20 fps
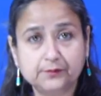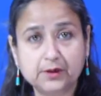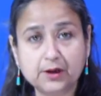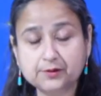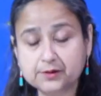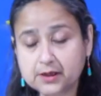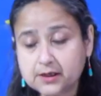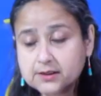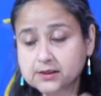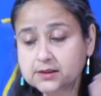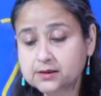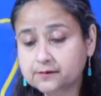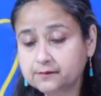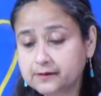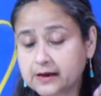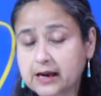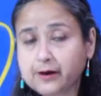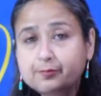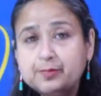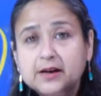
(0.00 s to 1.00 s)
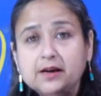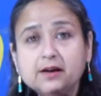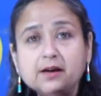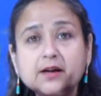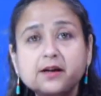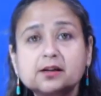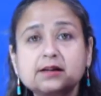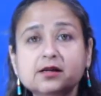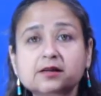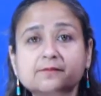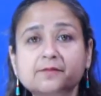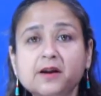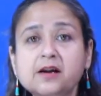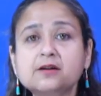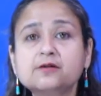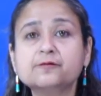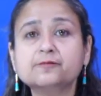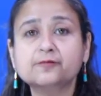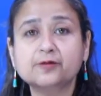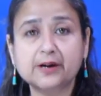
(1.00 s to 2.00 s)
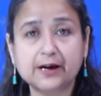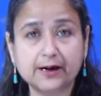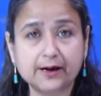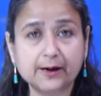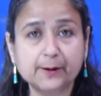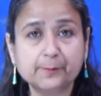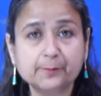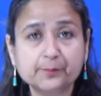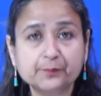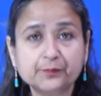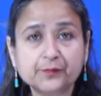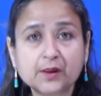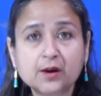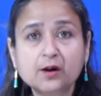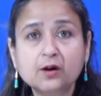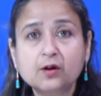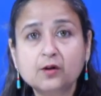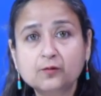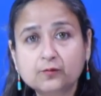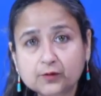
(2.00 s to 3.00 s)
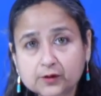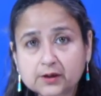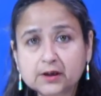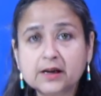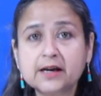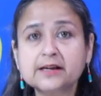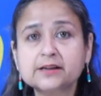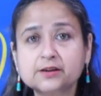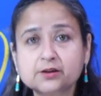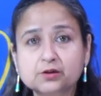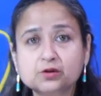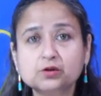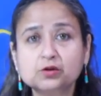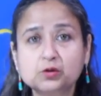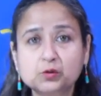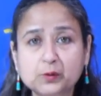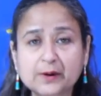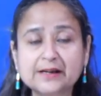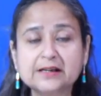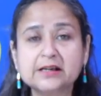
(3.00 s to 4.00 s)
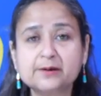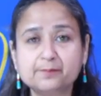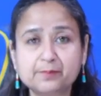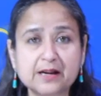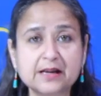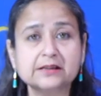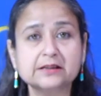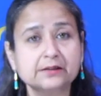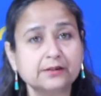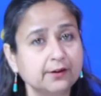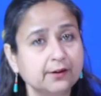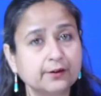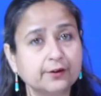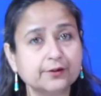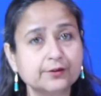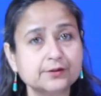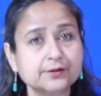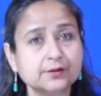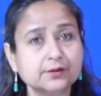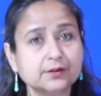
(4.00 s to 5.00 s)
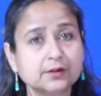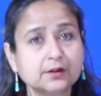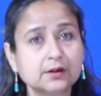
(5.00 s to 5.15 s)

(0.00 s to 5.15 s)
Now, since we have been in this field of training for the last 20 plus years,